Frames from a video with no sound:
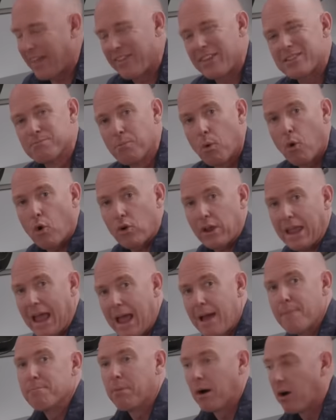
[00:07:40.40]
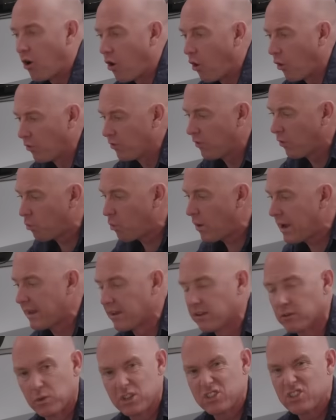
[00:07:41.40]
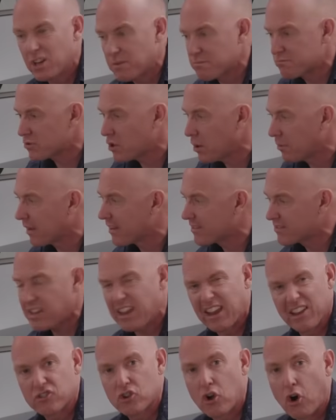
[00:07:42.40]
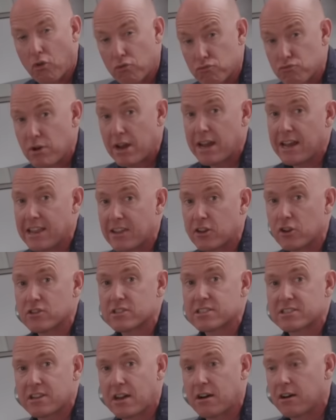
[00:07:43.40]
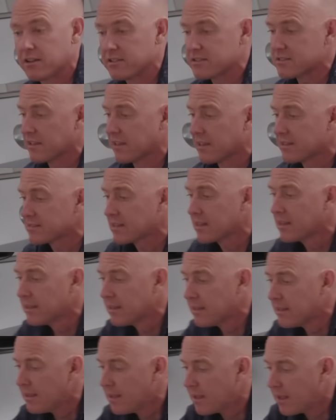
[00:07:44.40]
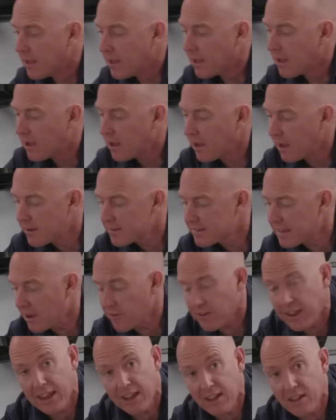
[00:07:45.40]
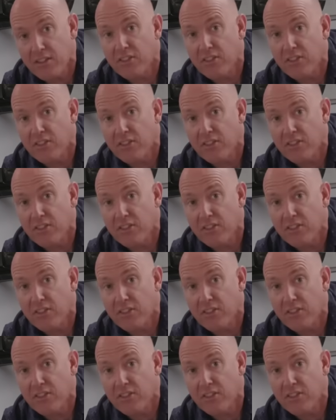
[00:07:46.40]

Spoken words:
and there's more camber on the wheel, which you can probably see. It's got really good stance, this. Down here,